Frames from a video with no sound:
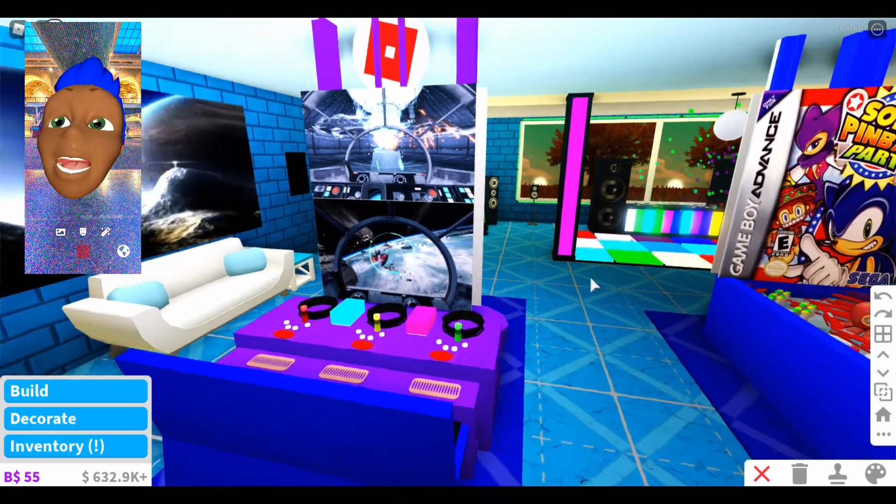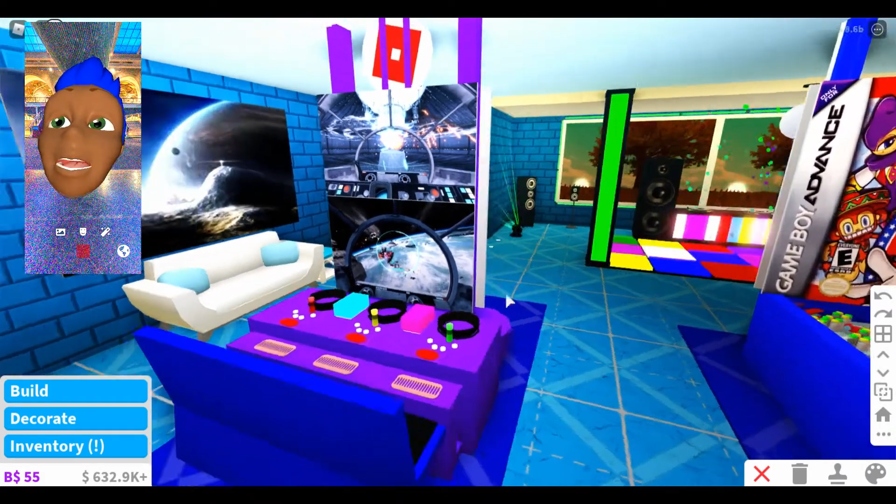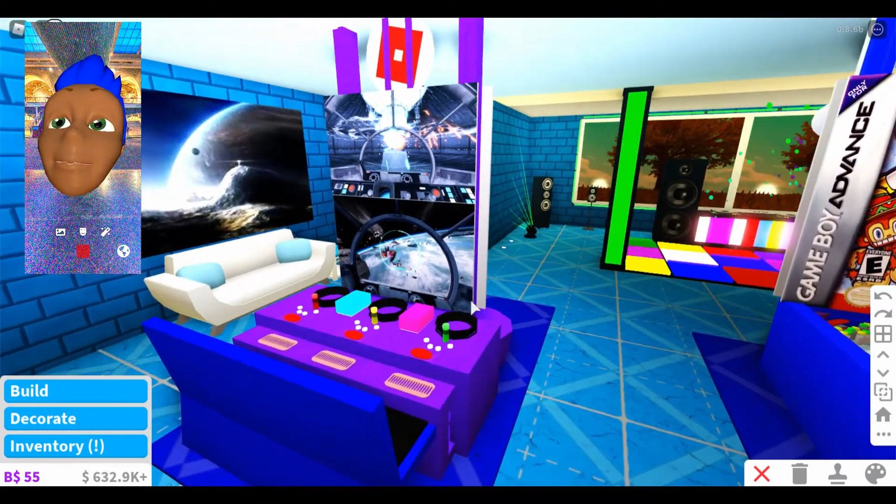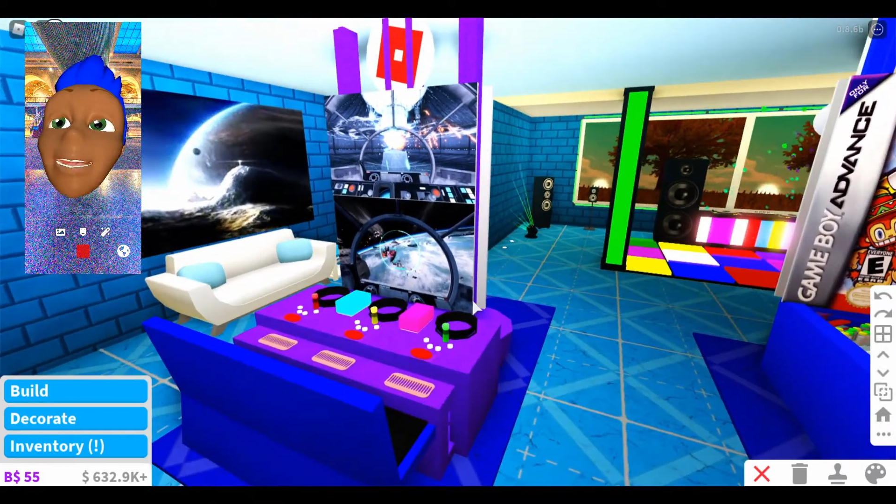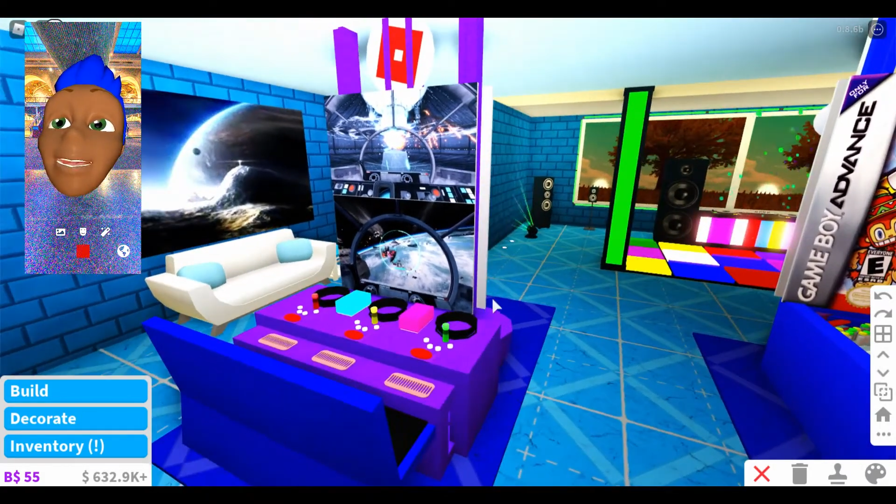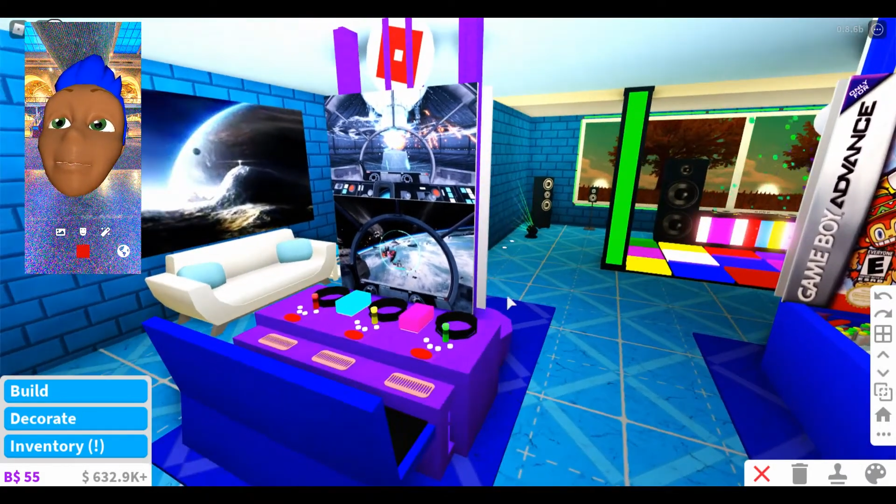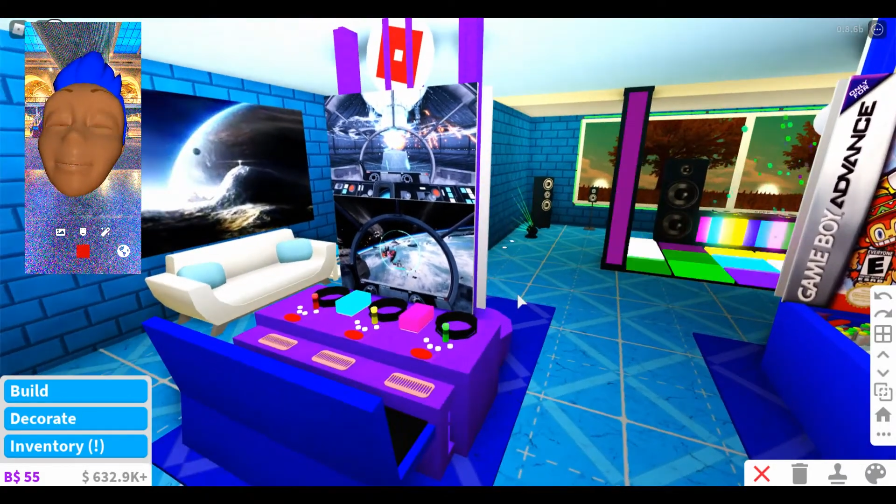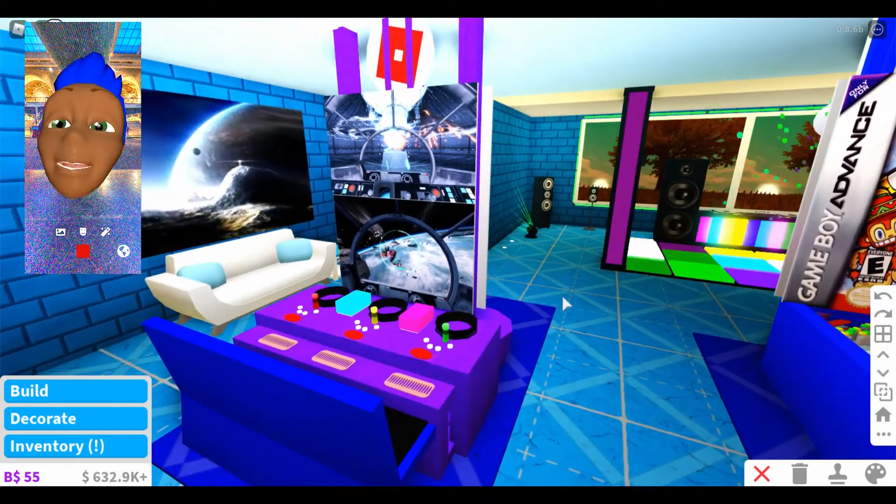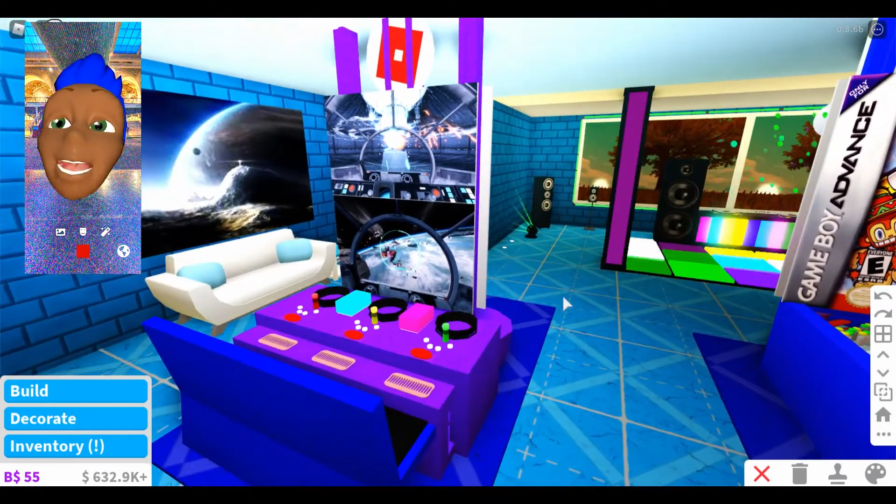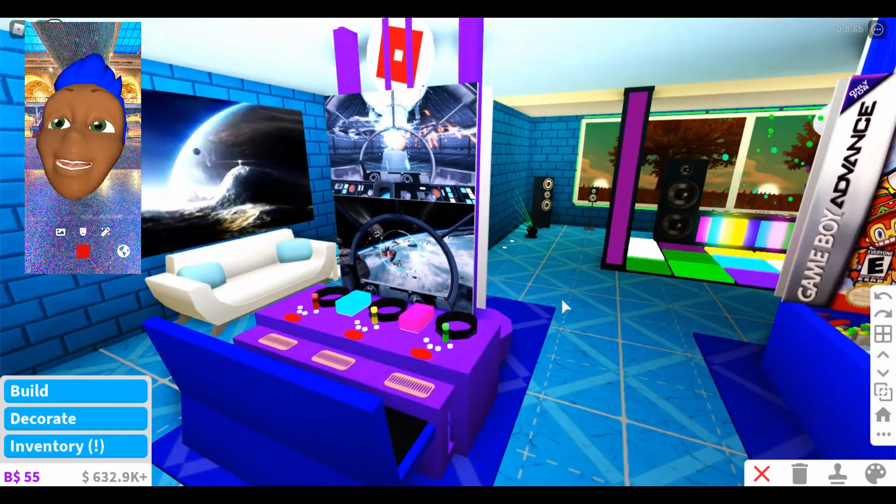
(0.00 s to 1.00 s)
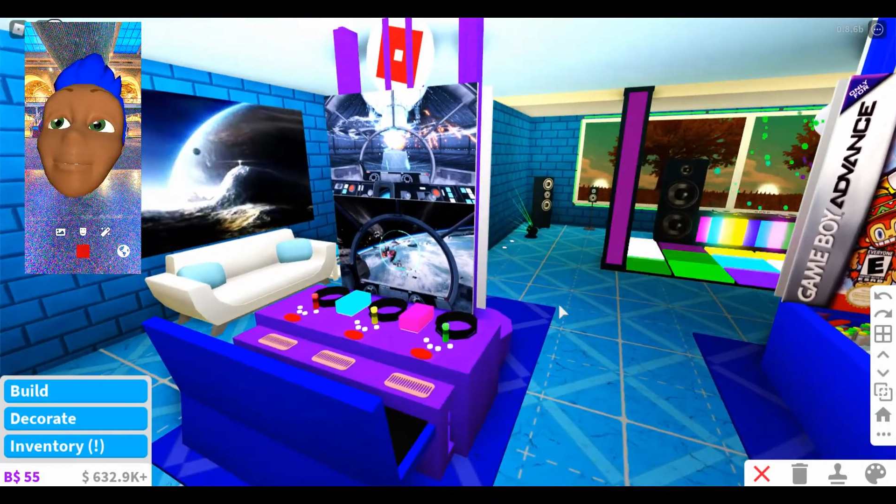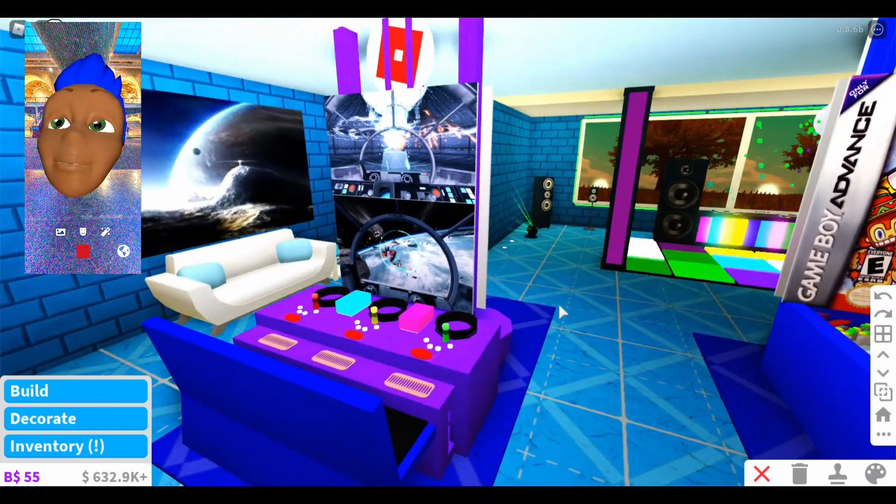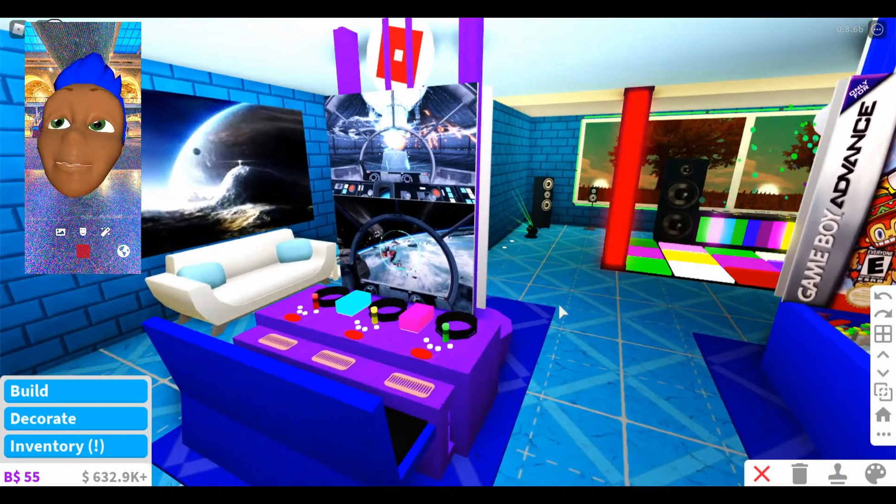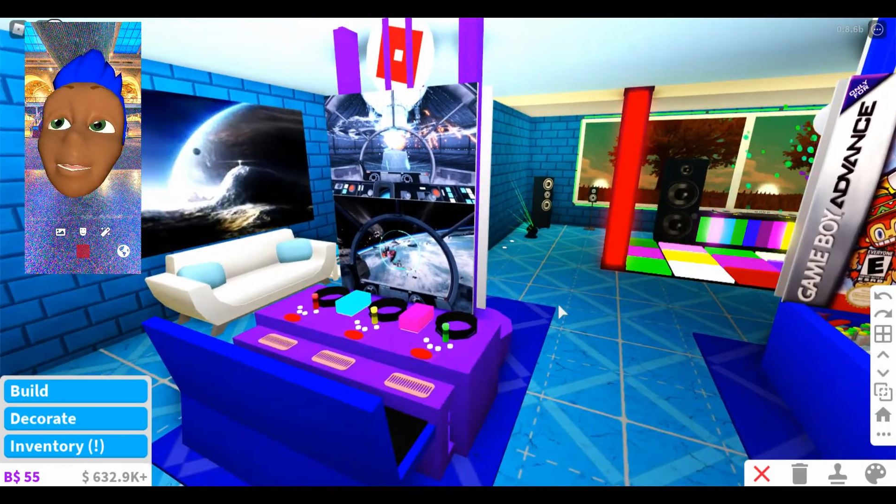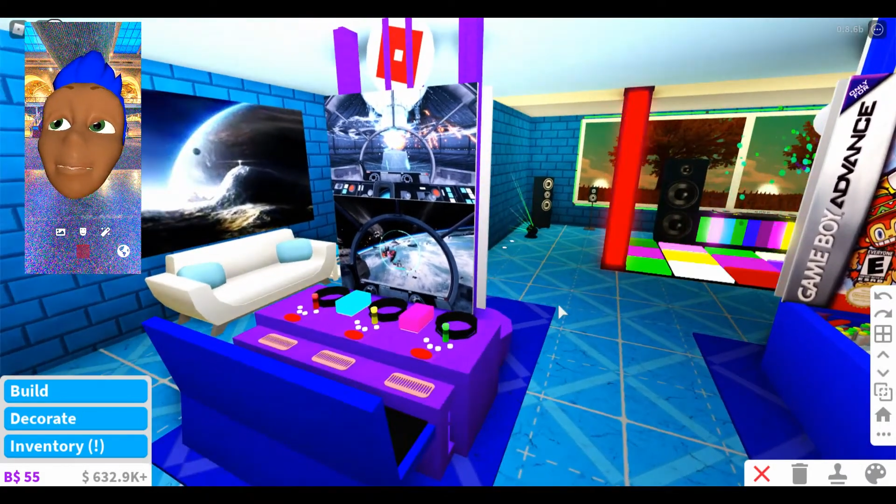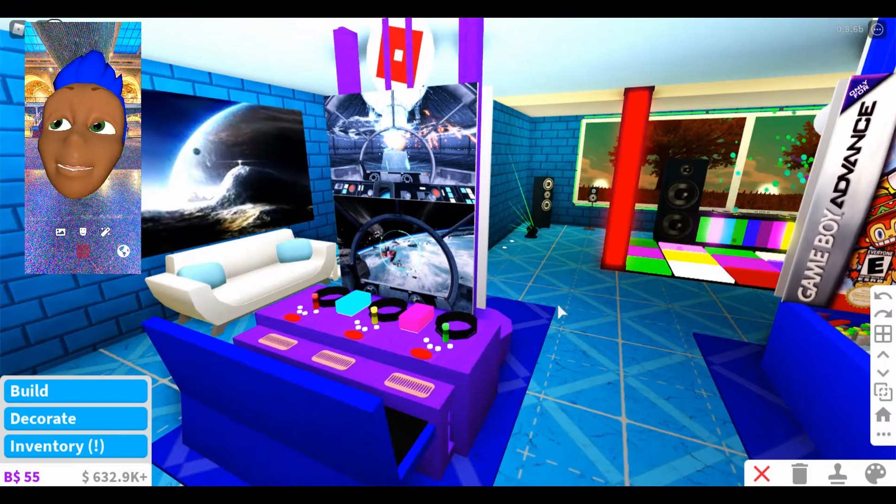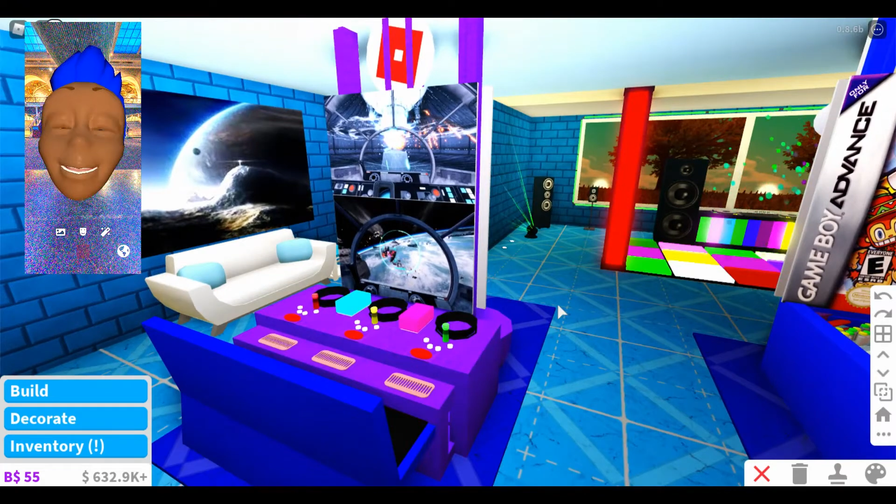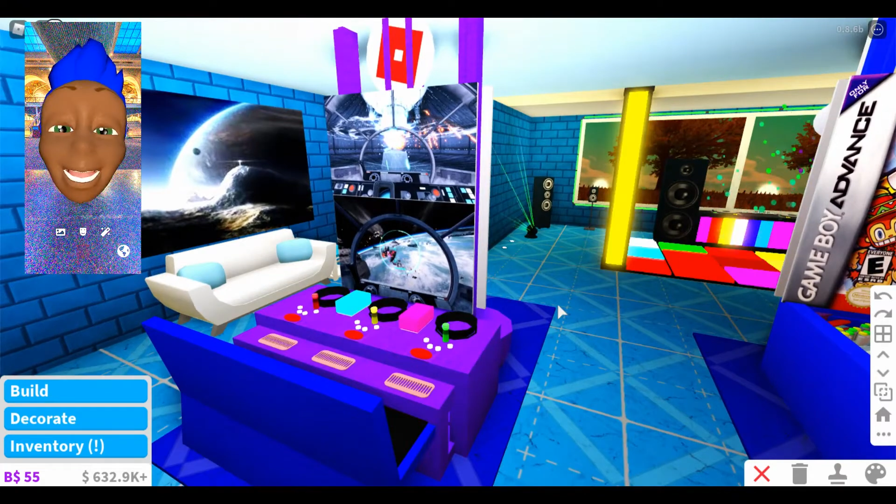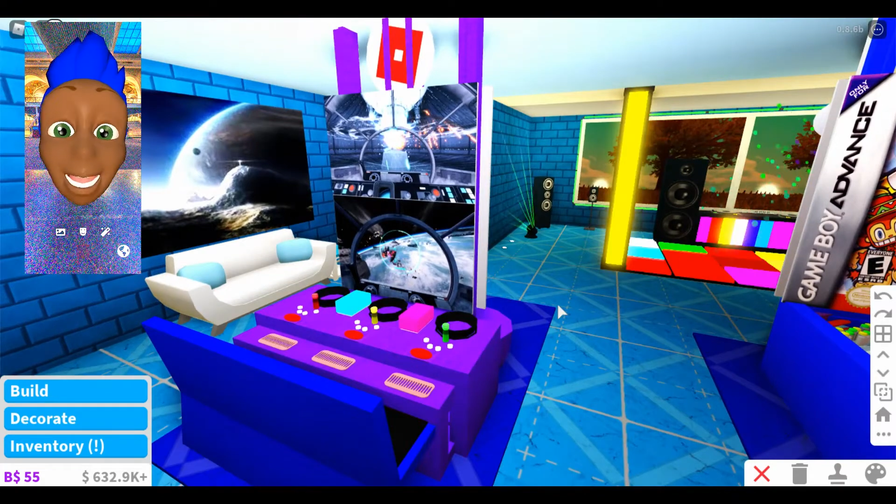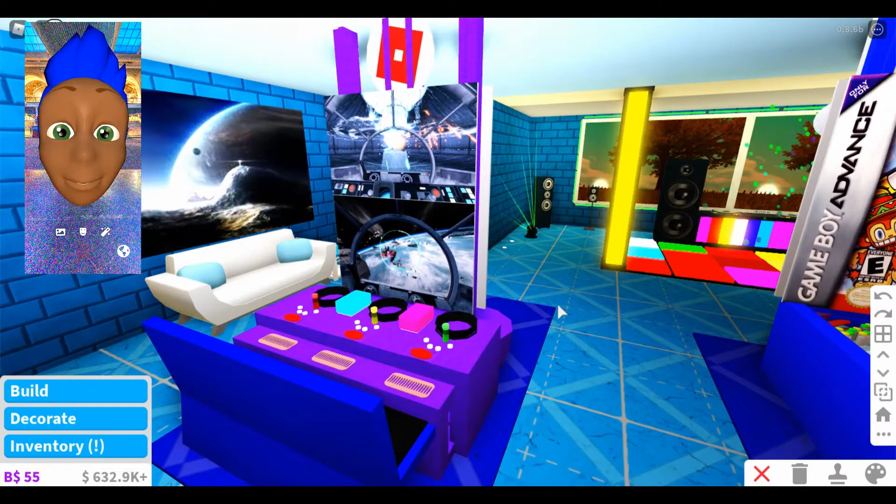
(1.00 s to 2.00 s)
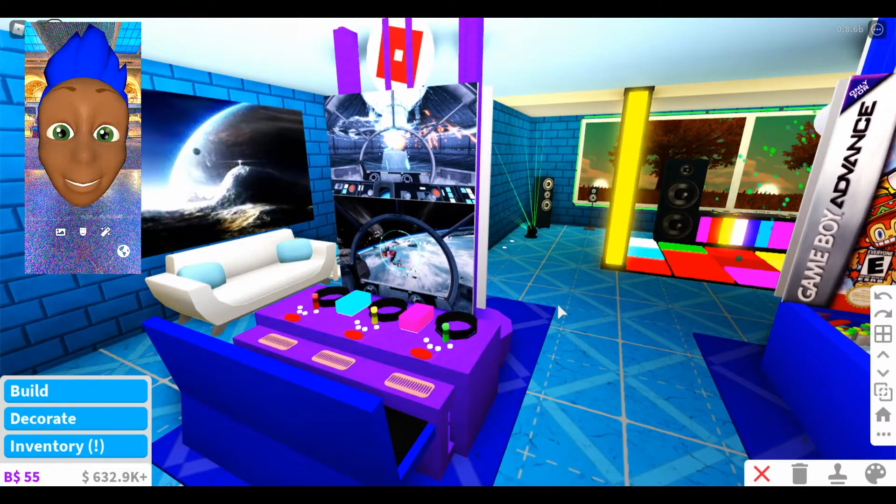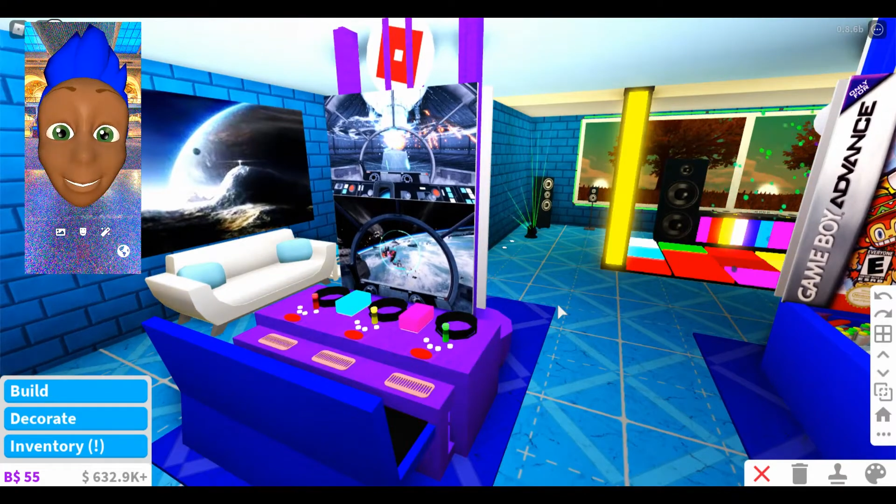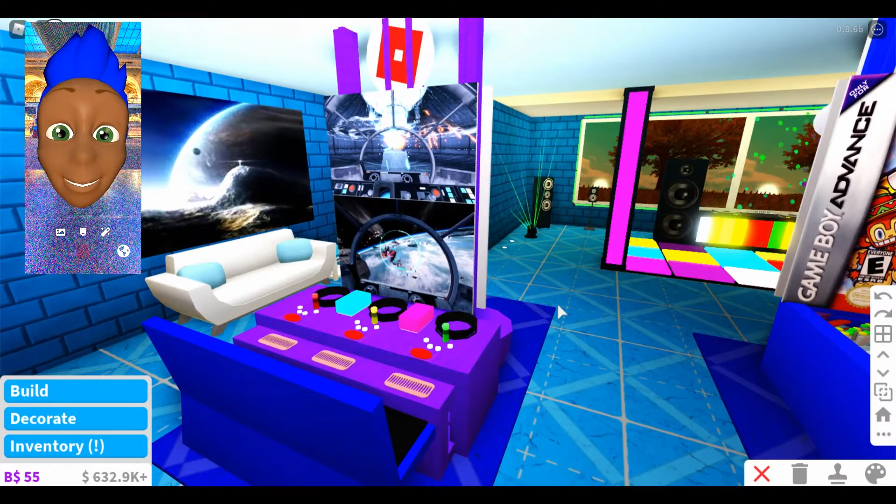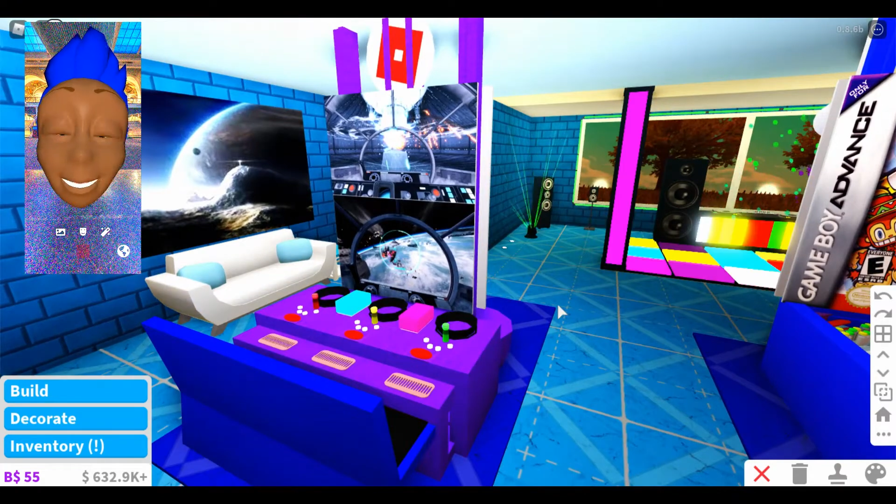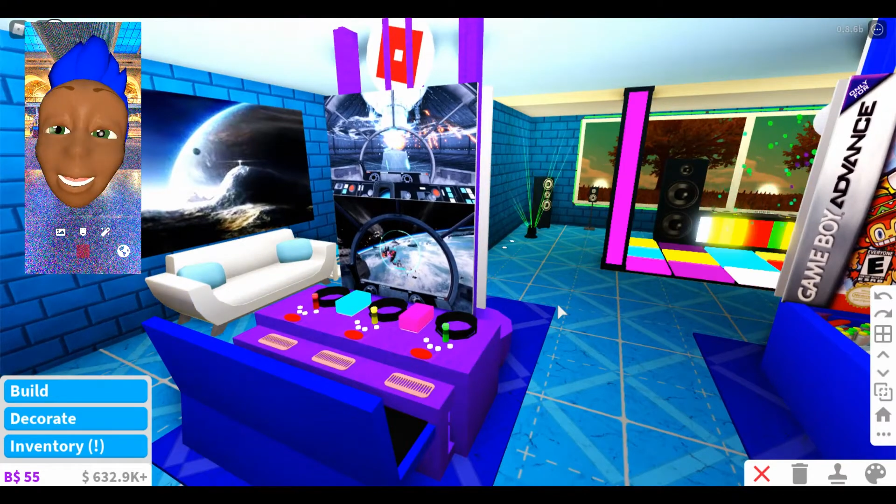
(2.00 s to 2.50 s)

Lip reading: It's comprised of a few different tables.